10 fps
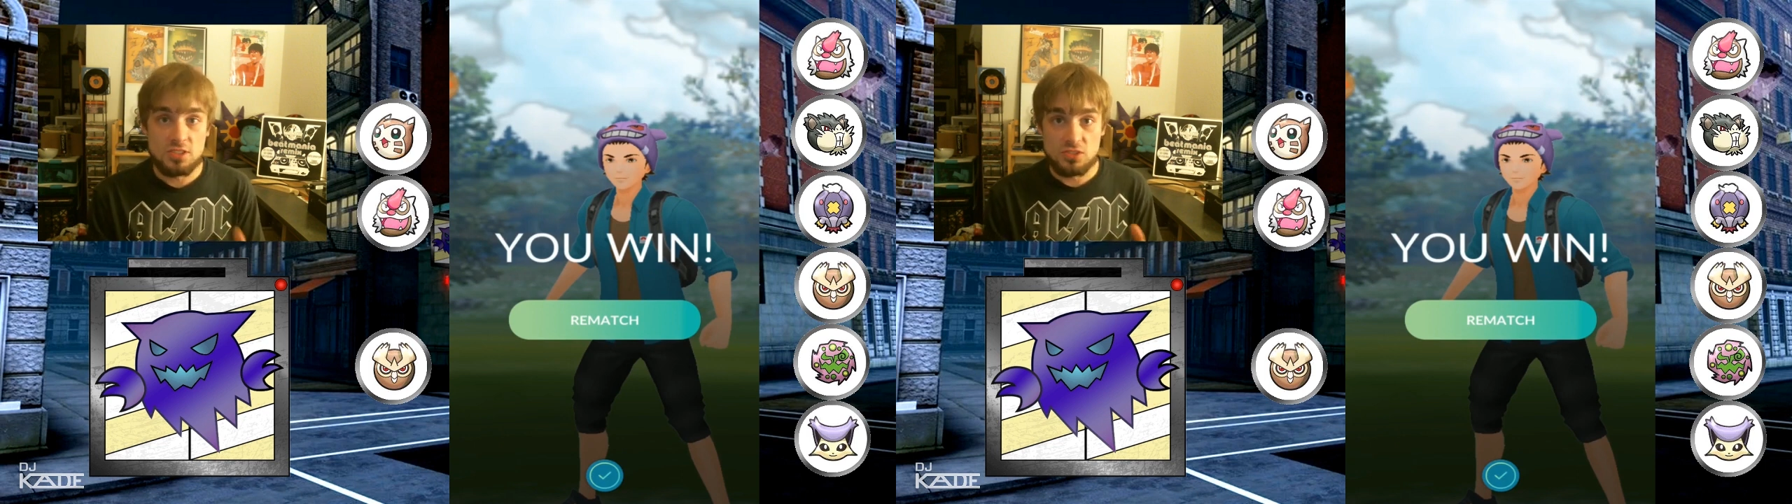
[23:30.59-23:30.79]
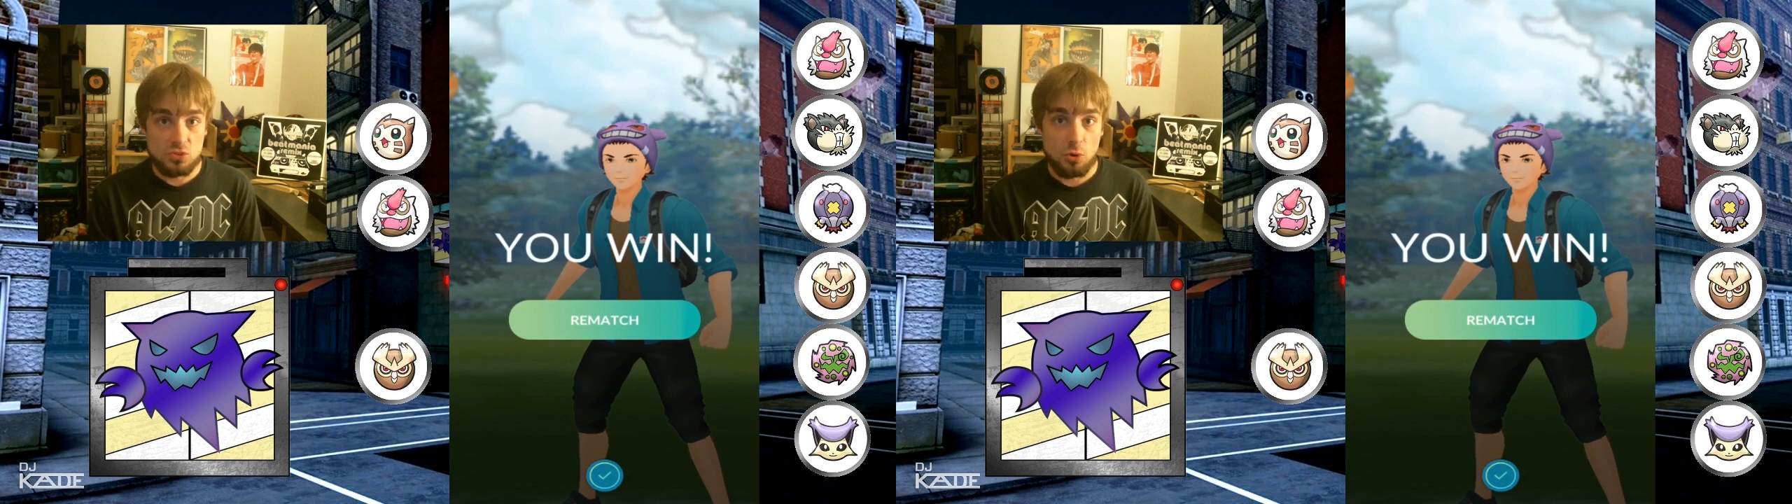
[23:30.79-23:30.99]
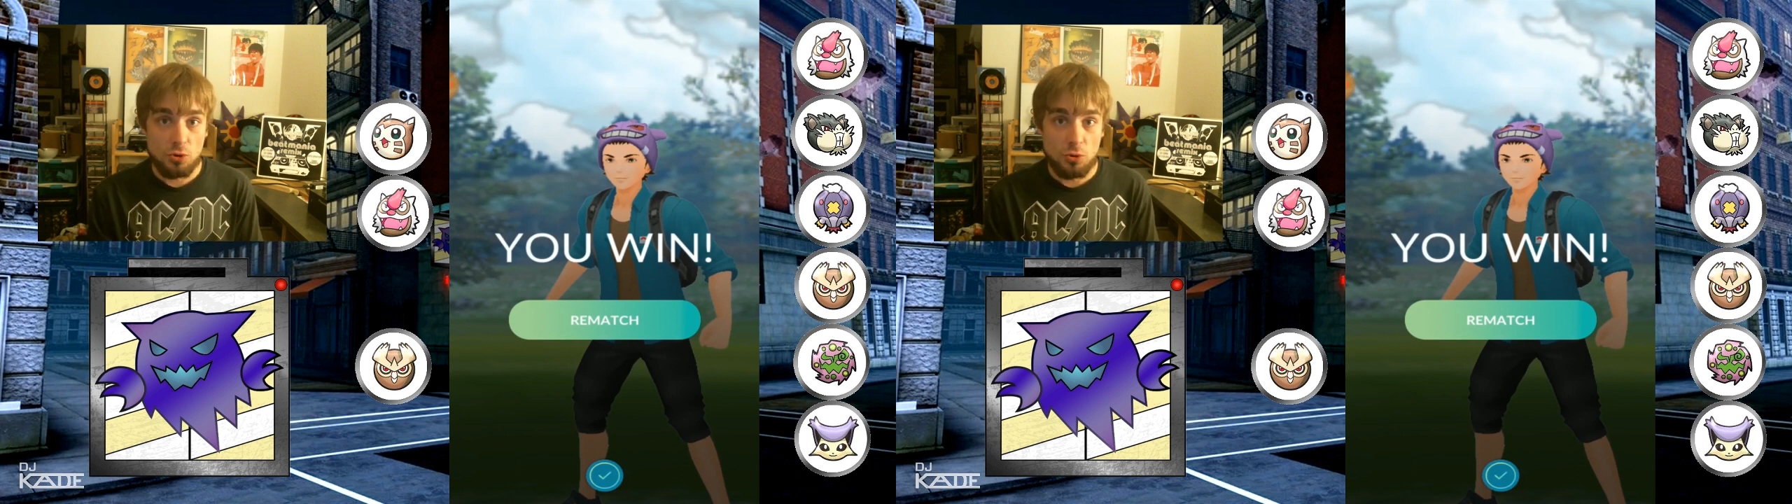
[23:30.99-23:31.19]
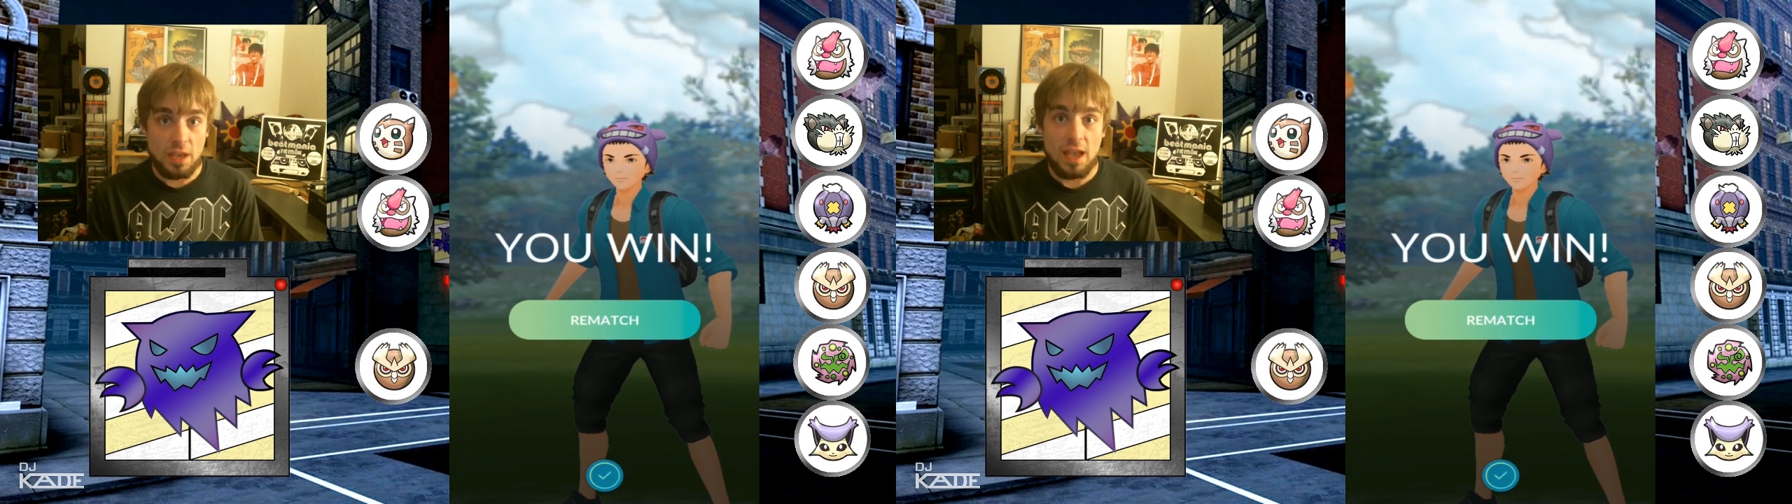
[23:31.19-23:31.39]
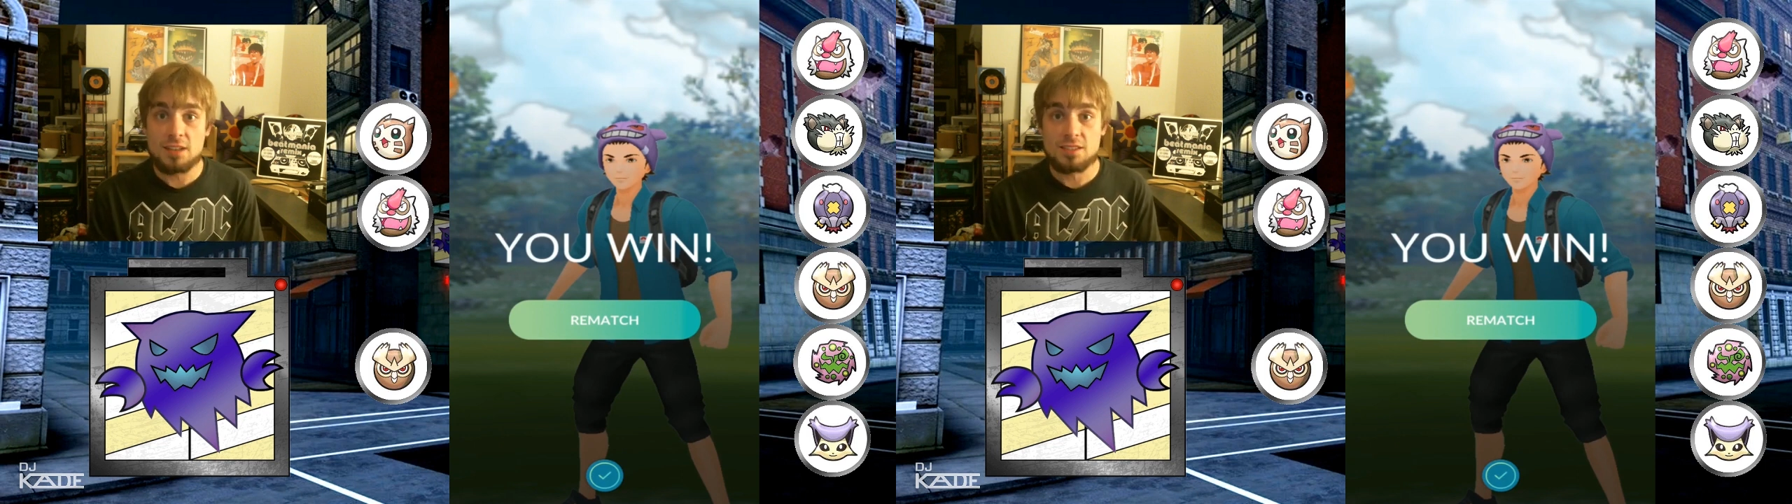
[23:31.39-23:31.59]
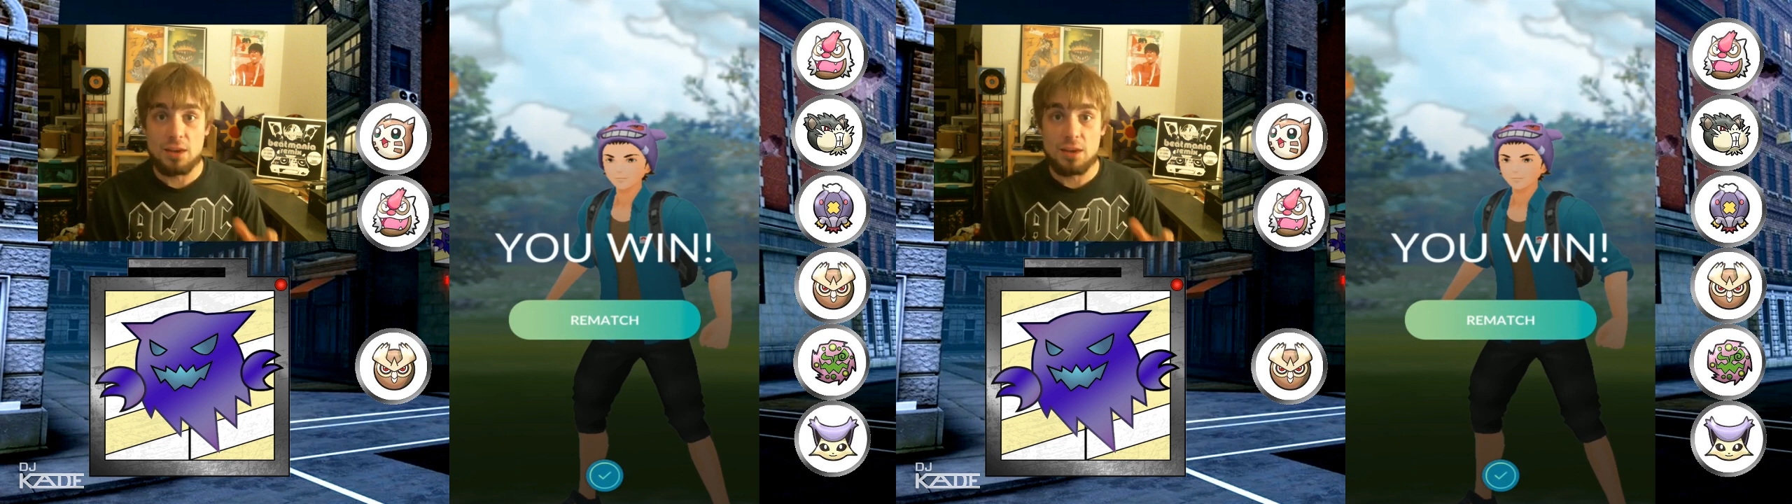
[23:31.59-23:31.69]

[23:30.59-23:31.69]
to Zorocast.